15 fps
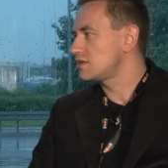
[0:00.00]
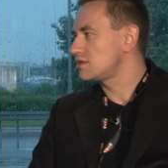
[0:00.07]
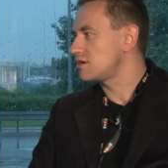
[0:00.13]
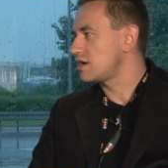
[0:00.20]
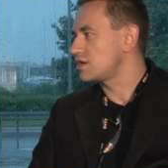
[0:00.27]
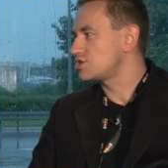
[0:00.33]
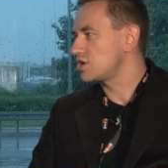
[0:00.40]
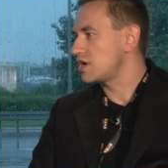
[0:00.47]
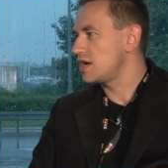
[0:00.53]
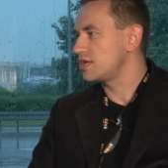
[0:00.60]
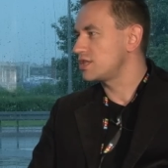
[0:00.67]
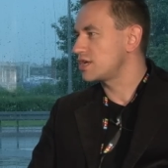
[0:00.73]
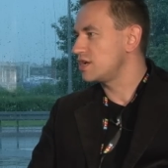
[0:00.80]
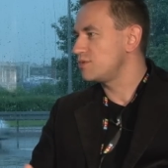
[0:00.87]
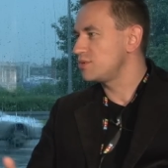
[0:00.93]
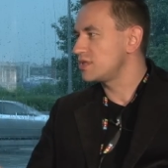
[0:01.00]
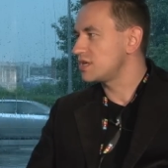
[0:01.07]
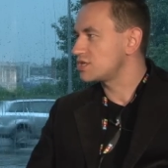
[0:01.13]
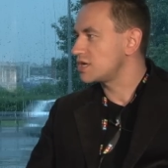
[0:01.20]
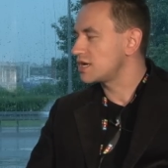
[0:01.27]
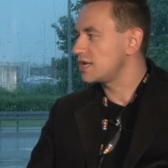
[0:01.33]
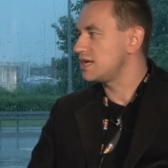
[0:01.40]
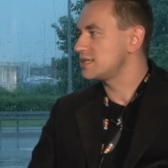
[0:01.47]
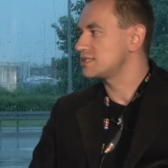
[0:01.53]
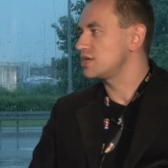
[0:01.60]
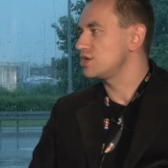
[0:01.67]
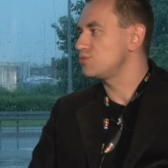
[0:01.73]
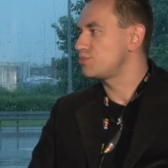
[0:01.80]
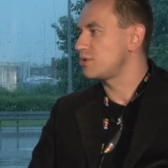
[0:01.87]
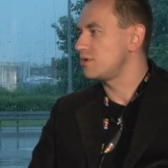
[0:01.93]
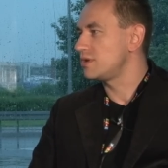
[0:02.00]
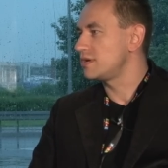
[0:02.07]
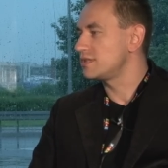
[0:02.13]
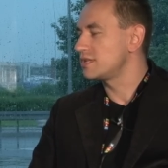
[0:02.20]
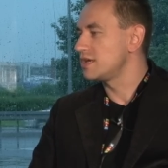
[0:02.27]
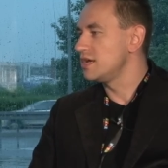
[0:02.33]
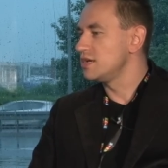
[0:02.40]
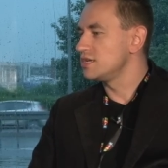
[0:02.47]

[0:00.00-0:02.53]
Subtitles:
in Russia, it can be Nasza Klasa in Poland.